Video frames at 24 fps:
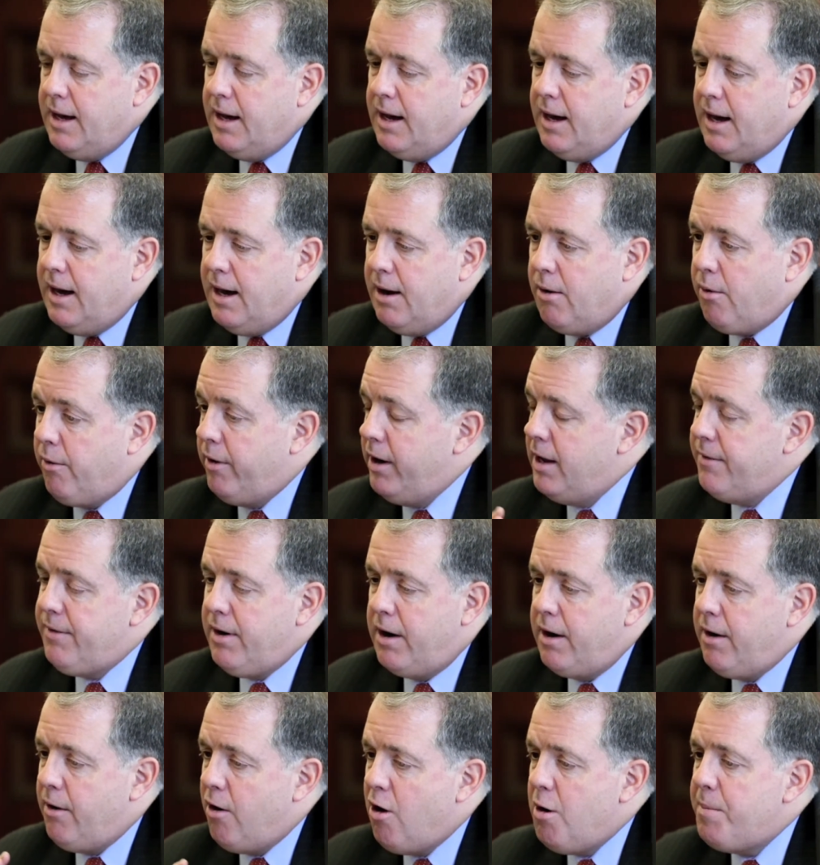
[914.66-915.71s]
or even
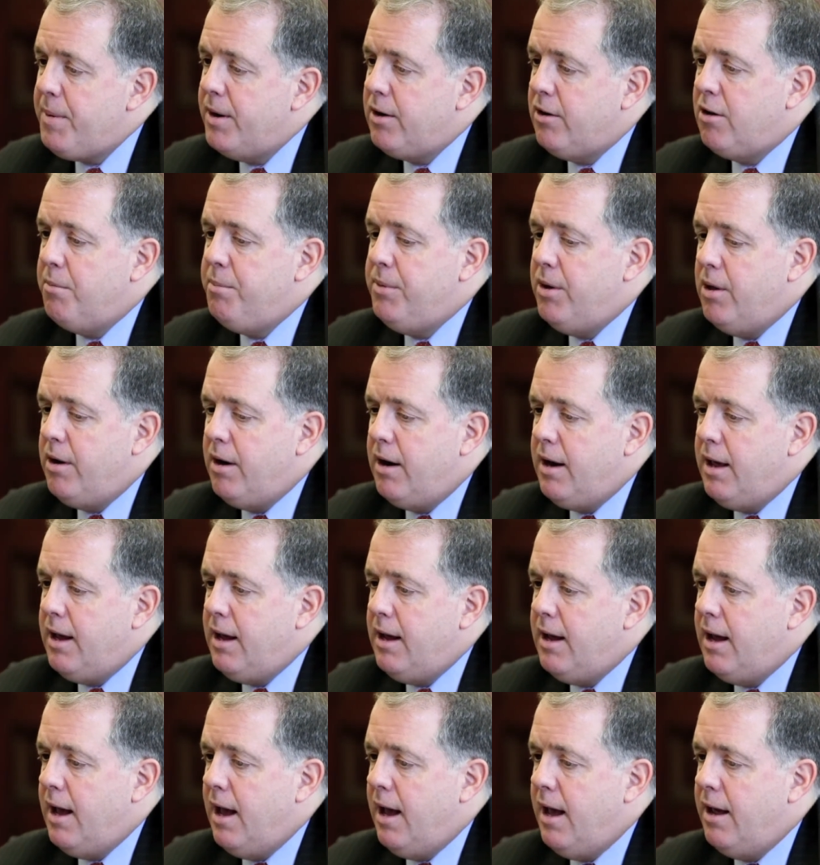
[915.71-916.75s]
an urban
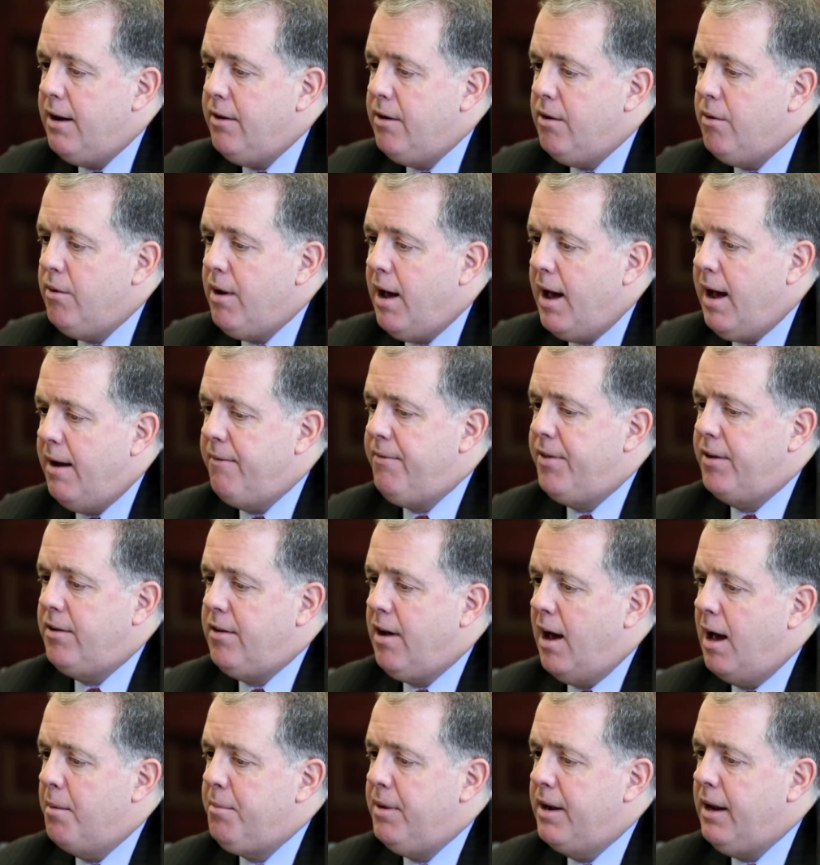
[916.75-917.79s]
community, and you have the
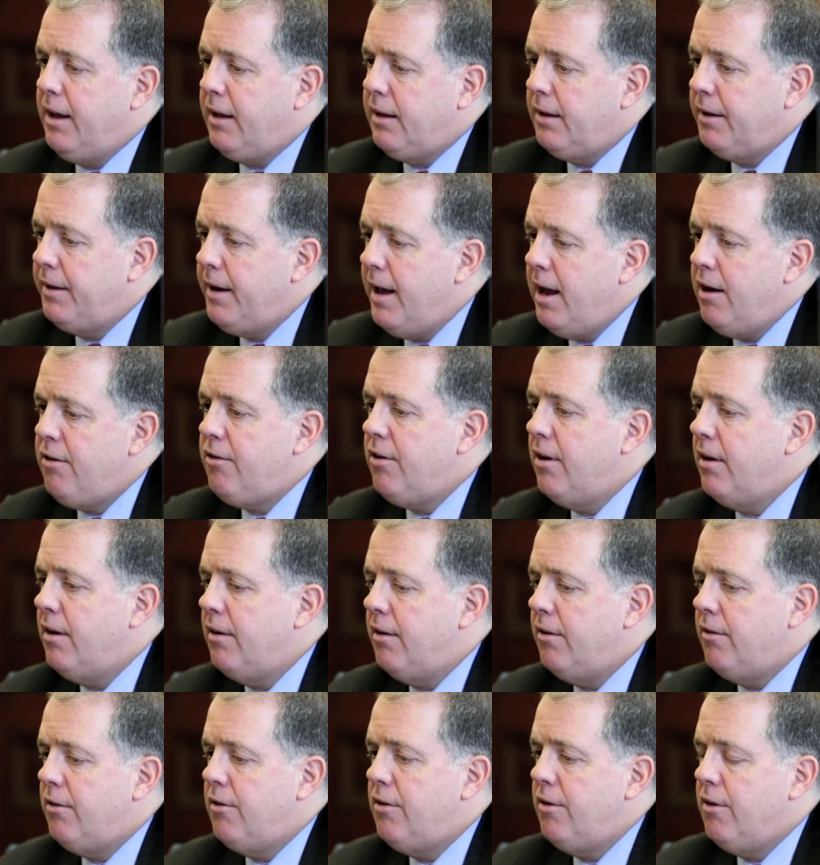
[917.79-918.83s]
time and
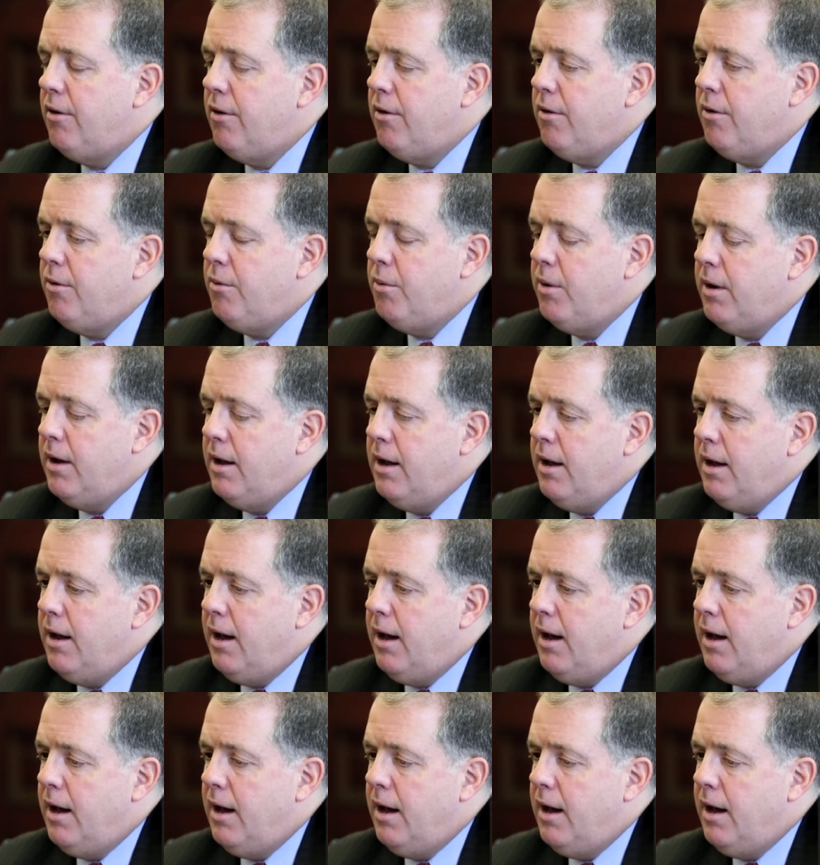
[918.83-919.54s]
inclination to